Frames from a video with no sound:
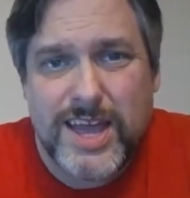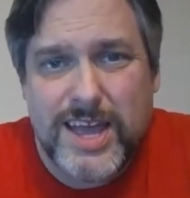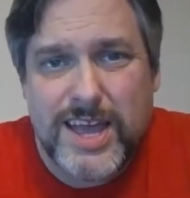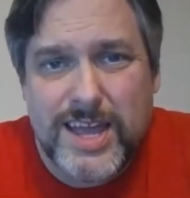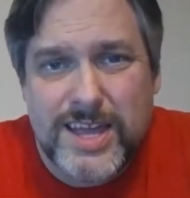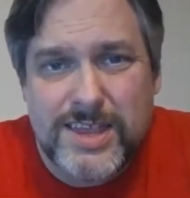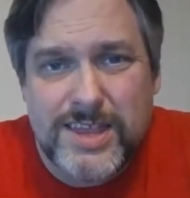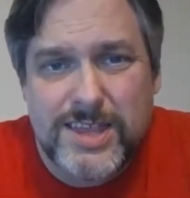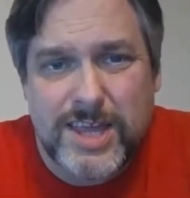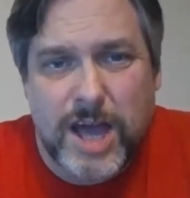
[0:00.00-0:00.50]

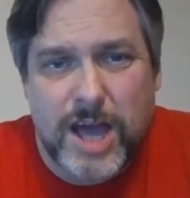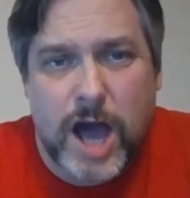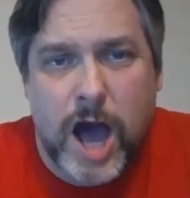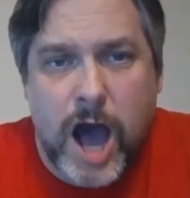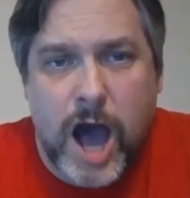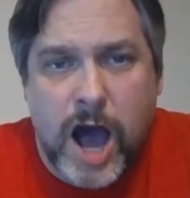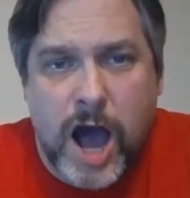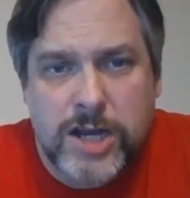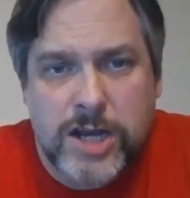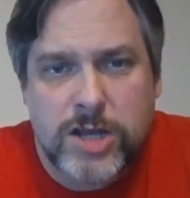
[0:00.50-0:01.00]
in the
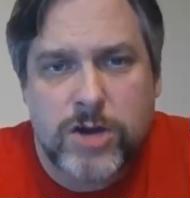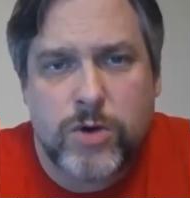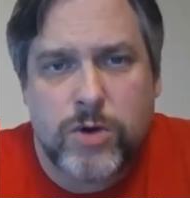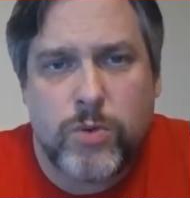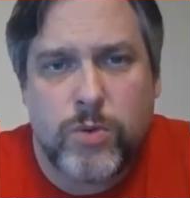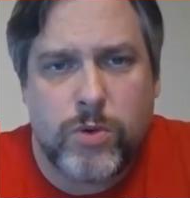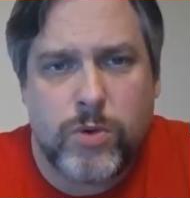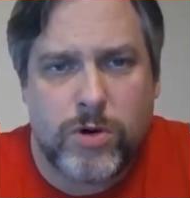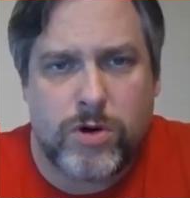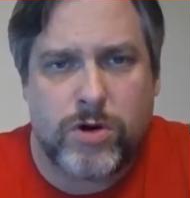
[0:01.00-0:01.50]
audio
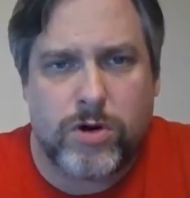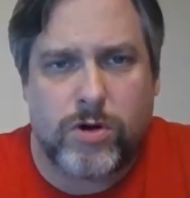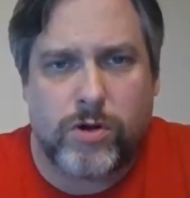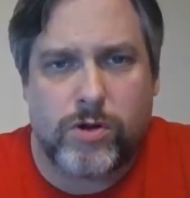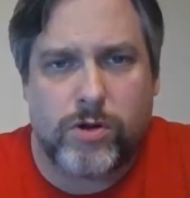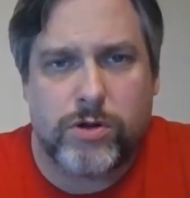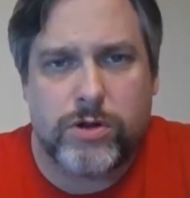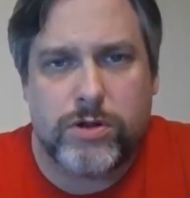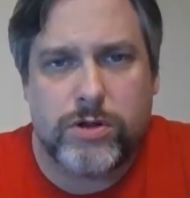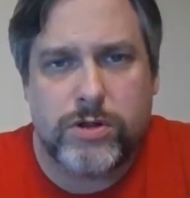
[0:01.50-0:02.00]

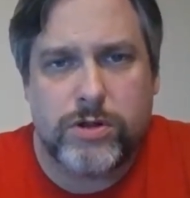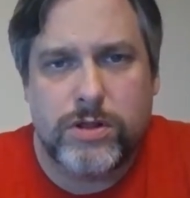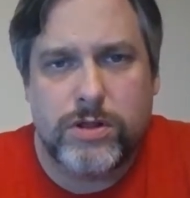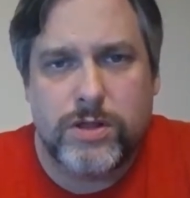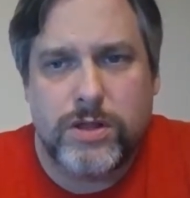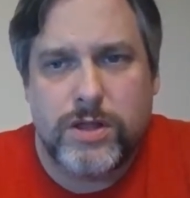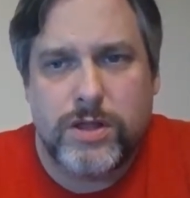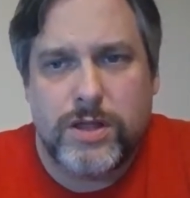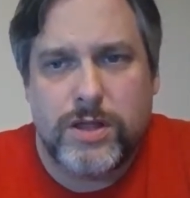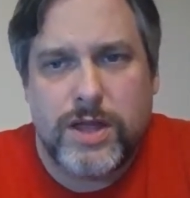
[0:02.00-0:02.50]
world,
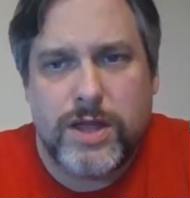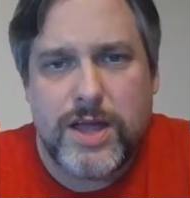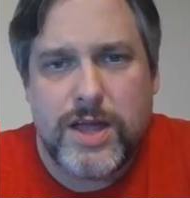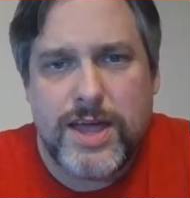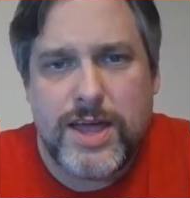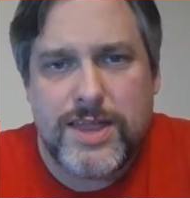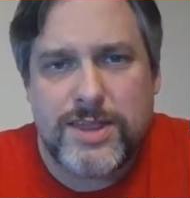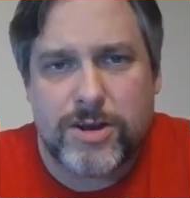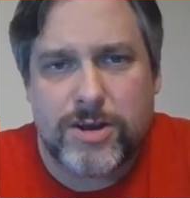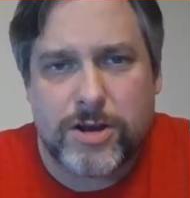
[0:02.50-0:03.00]

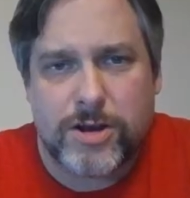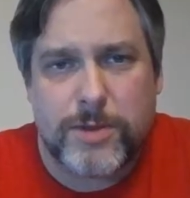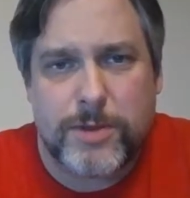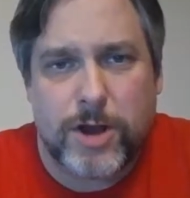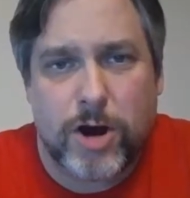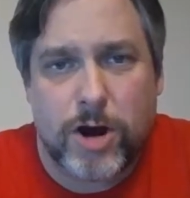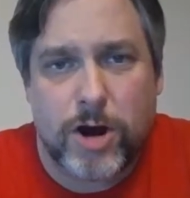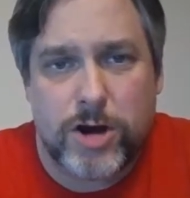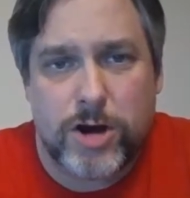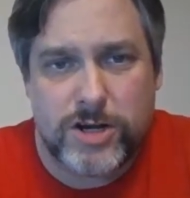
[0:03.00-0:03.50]
they're going to
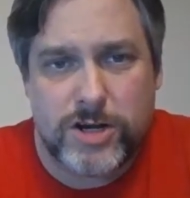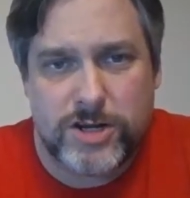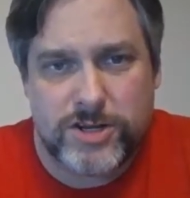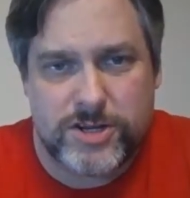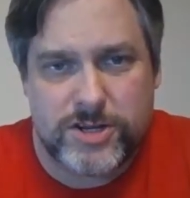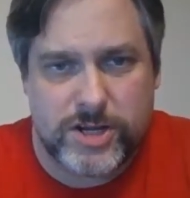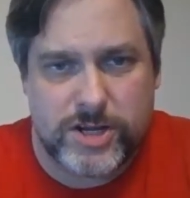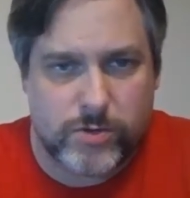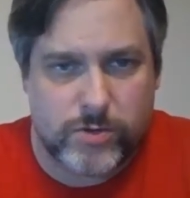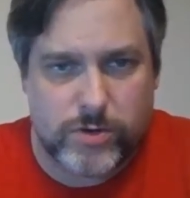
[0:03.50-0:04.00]
be hard to
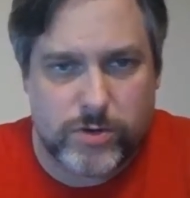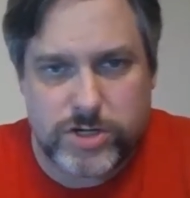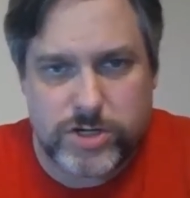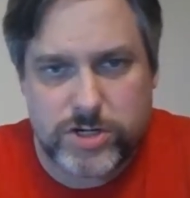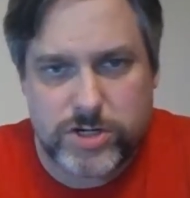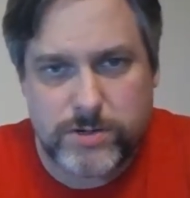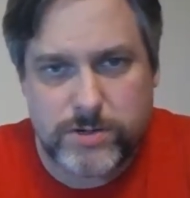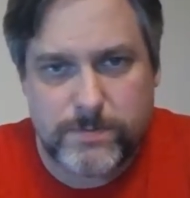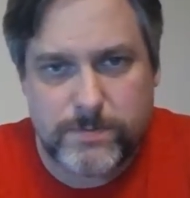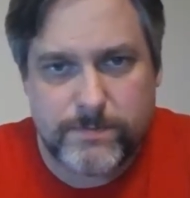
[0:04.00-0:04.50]

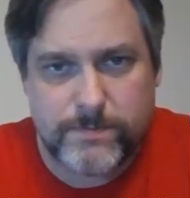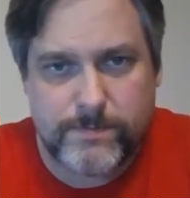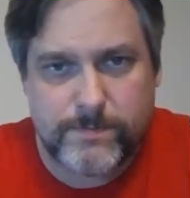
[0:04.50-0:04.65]
distinguish.